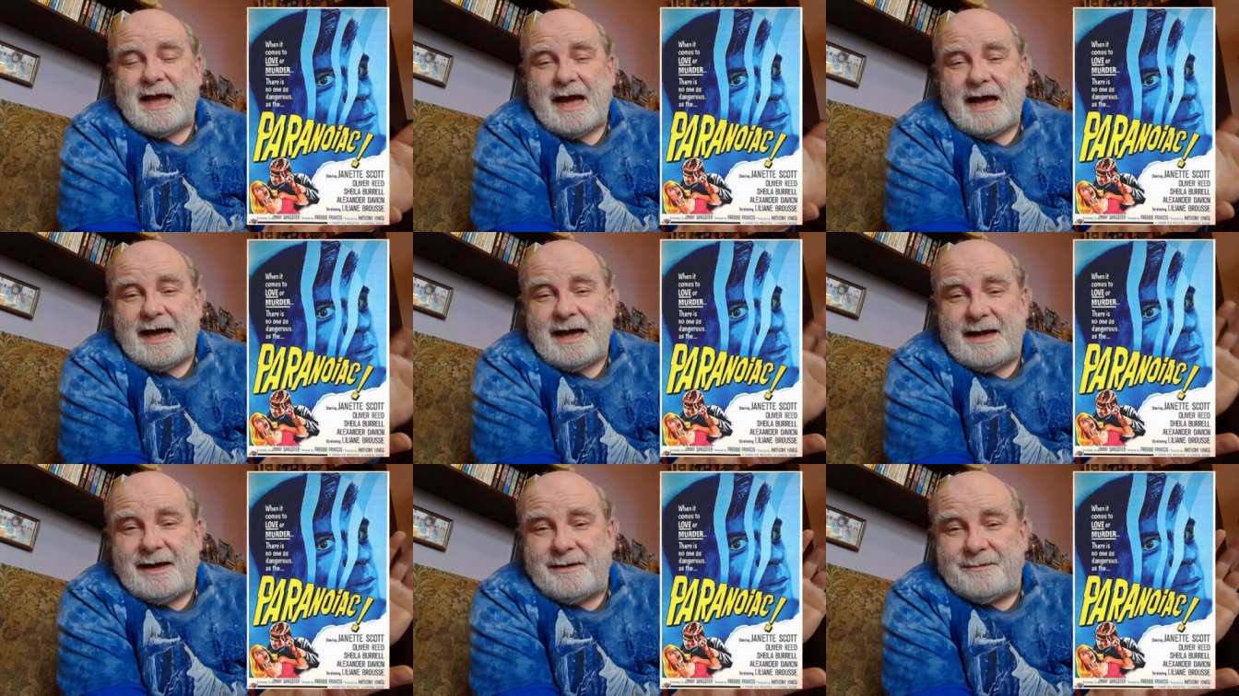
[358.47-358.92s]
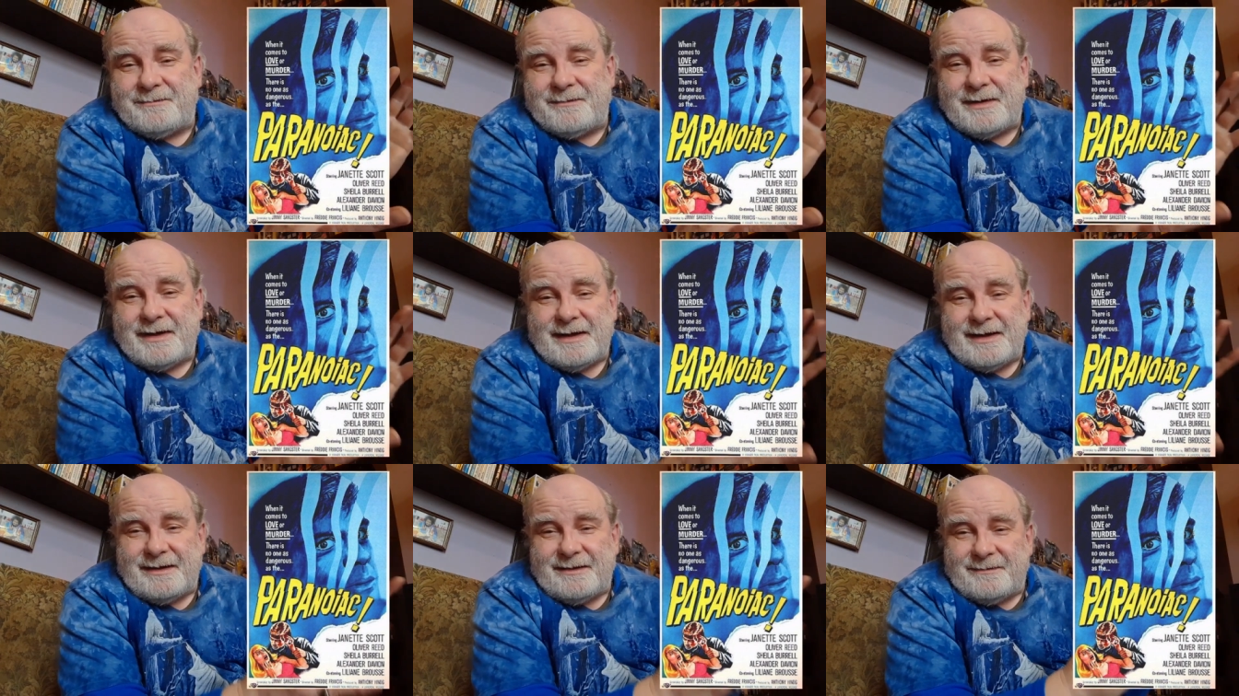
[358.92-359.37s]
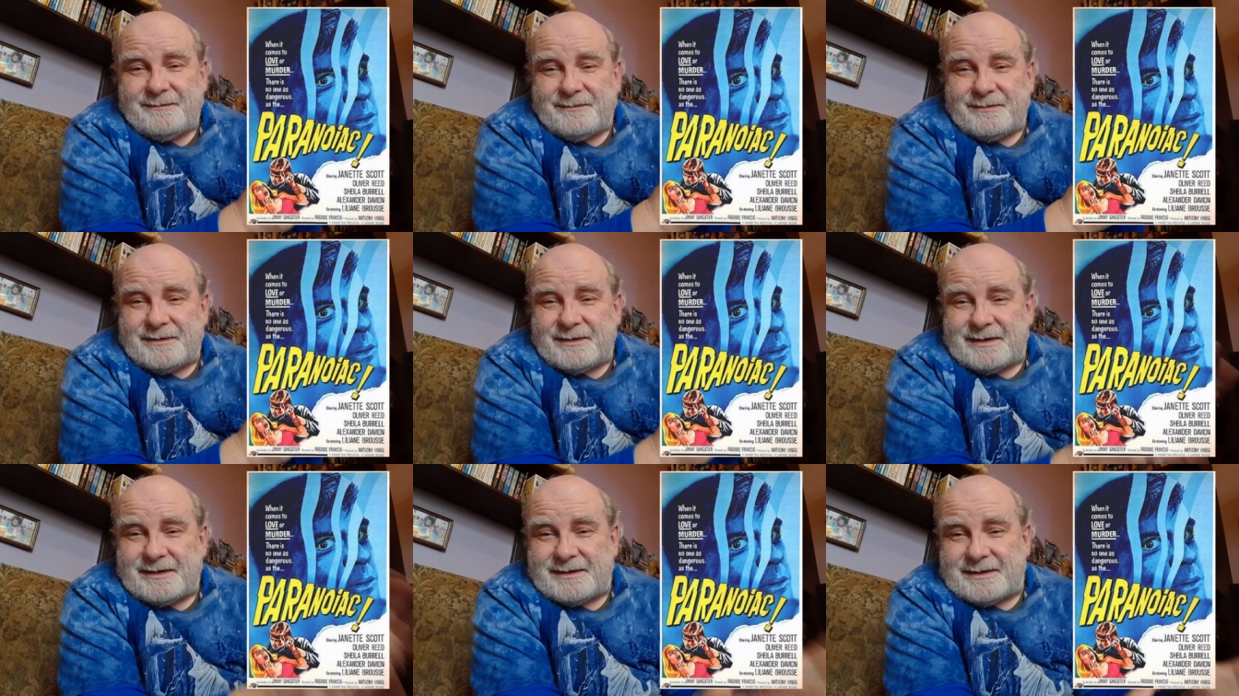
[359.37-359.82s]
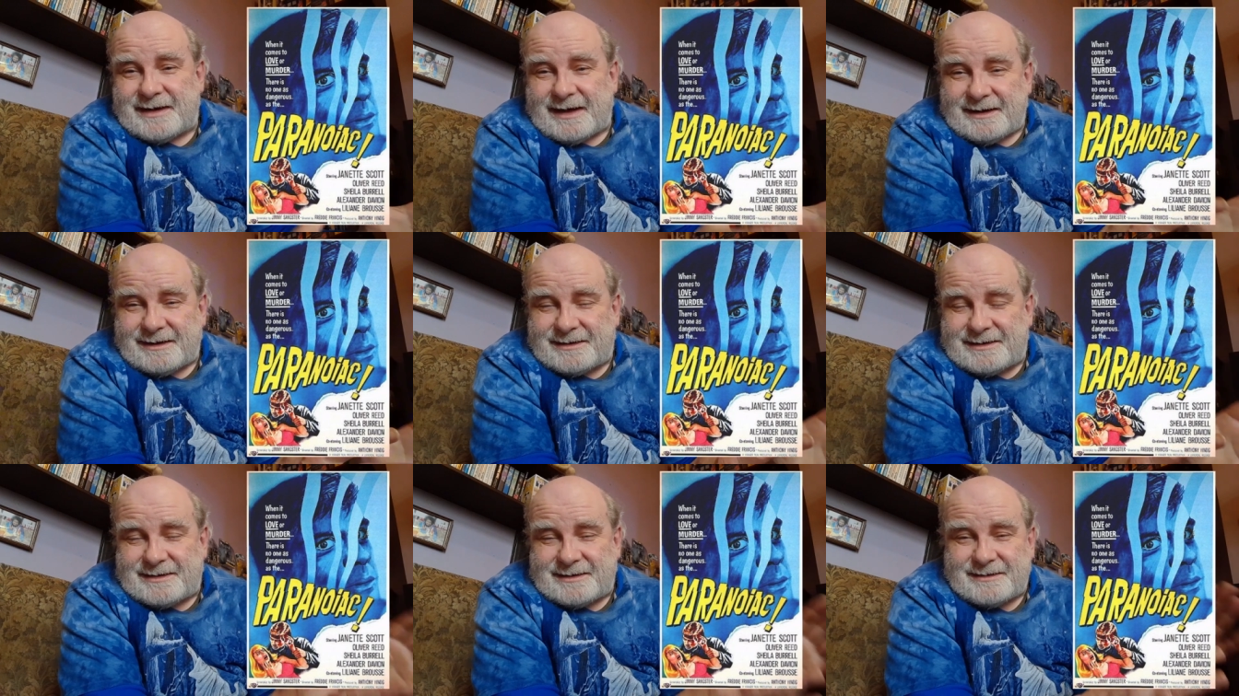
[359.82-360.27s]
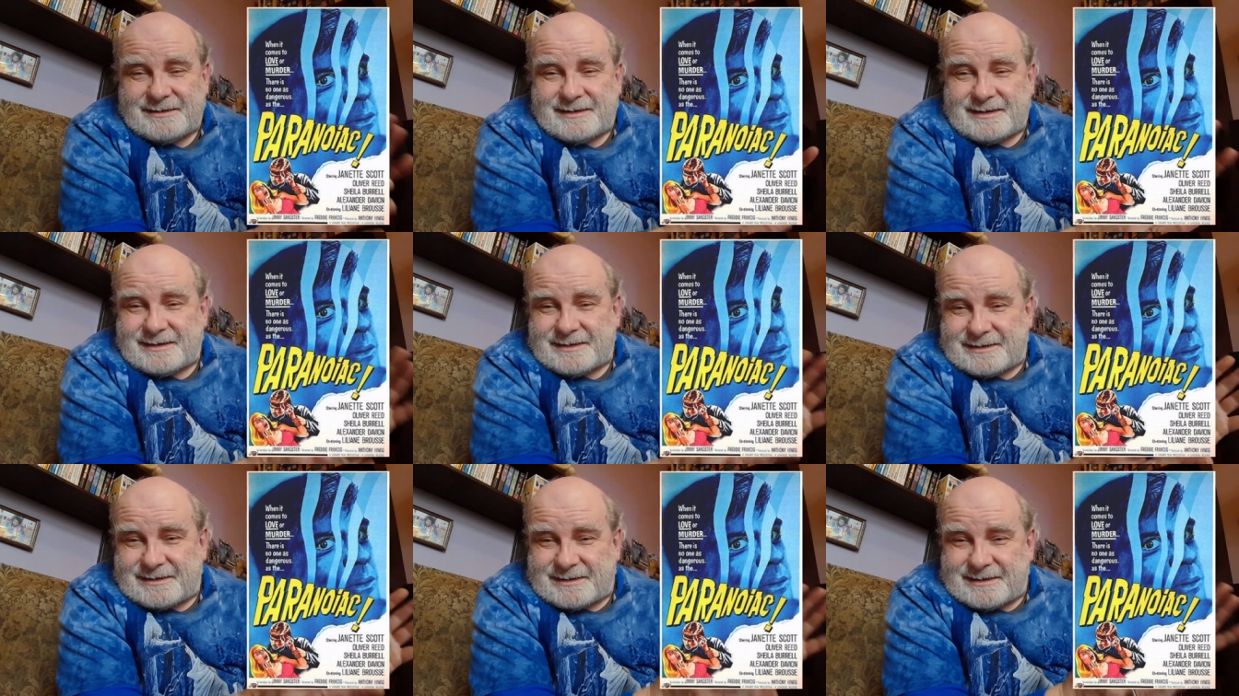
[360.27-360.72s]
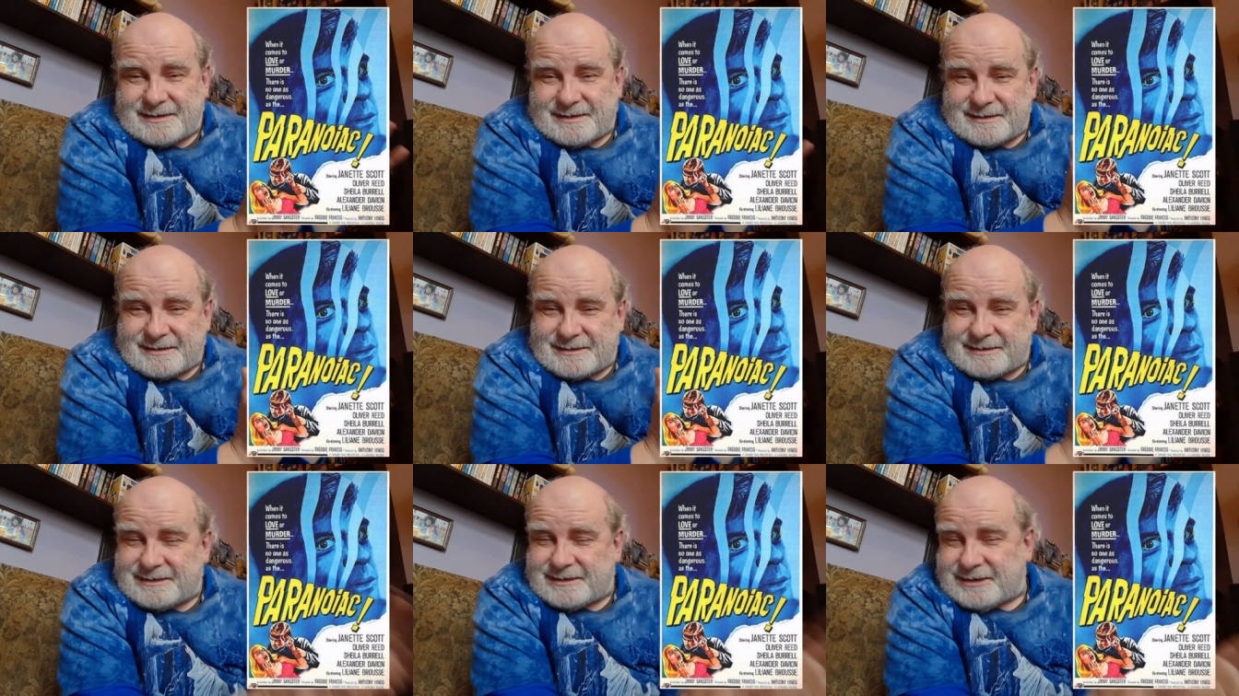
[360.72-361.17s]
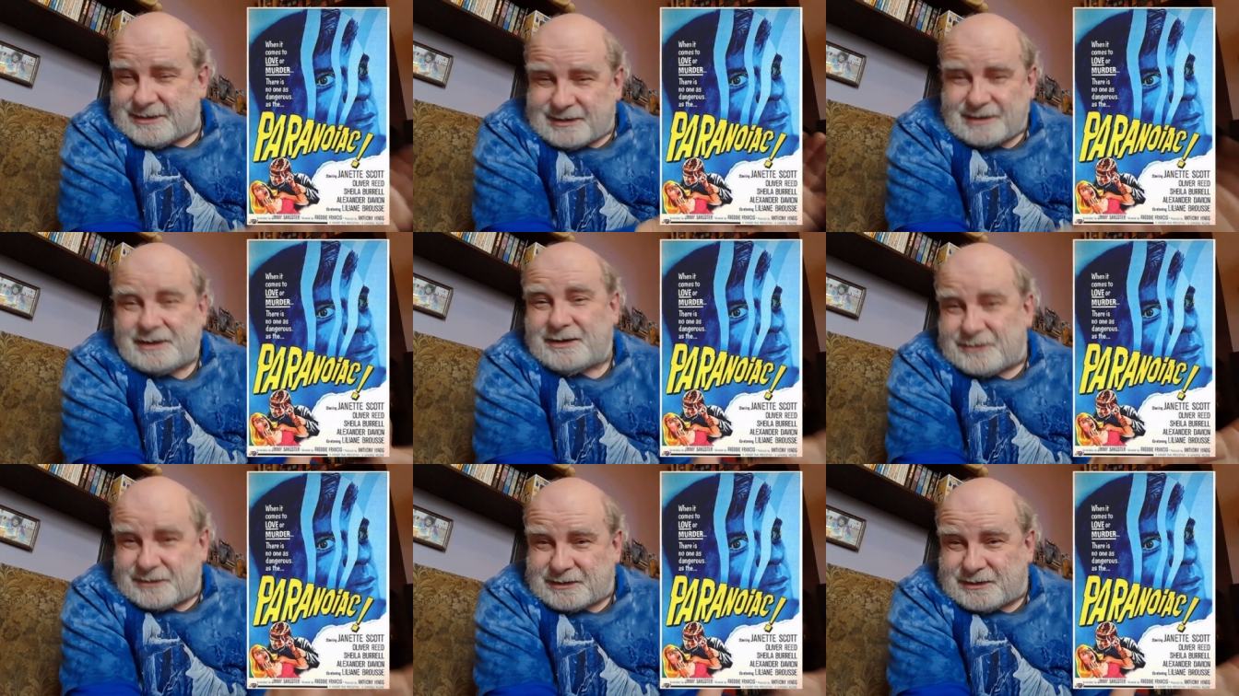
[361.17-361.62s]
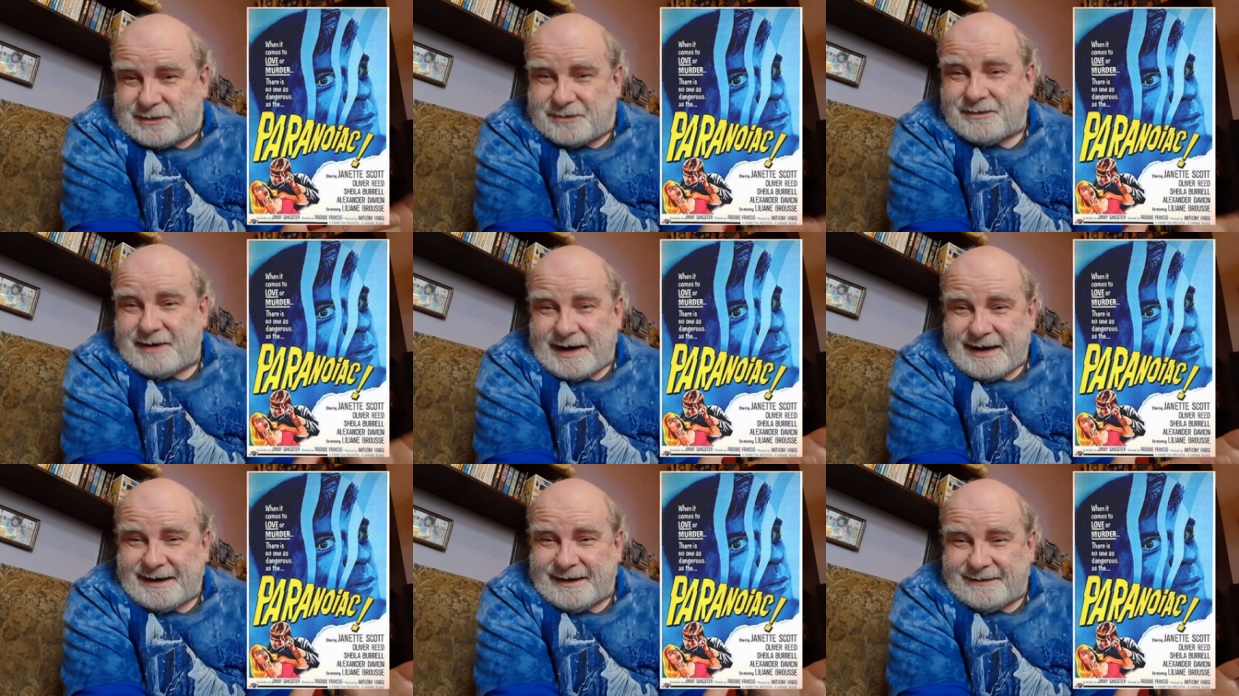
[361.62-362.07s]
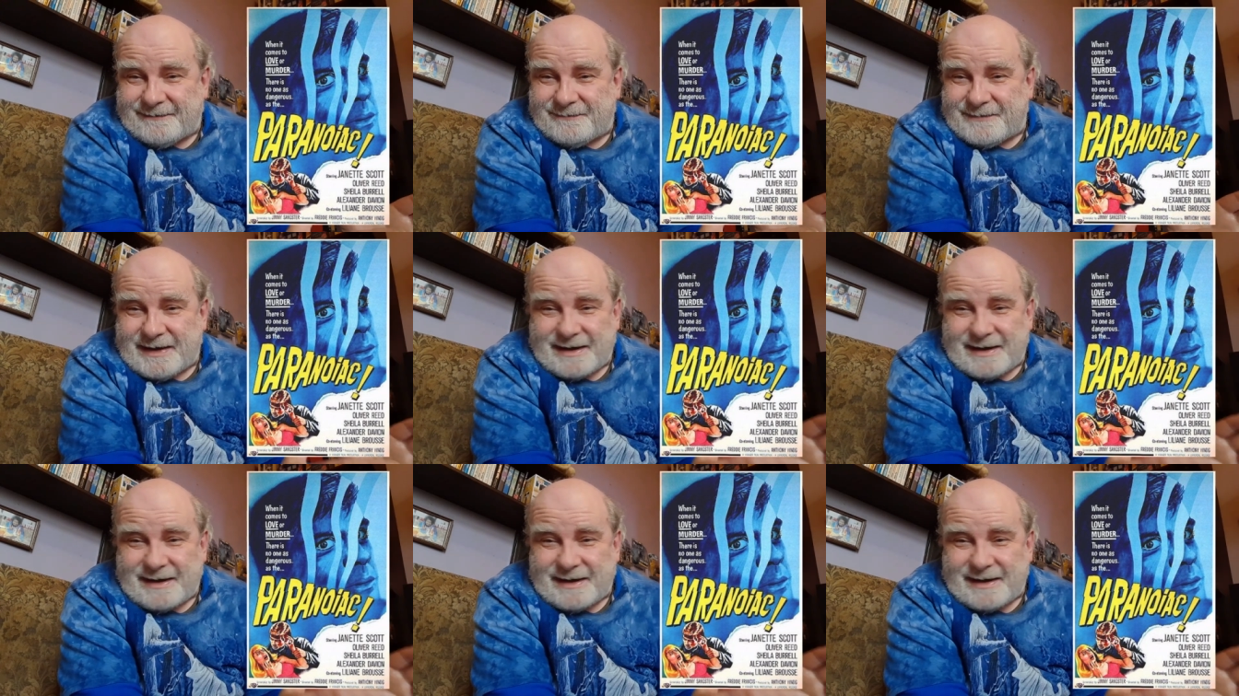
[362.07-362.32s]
There's just looks great.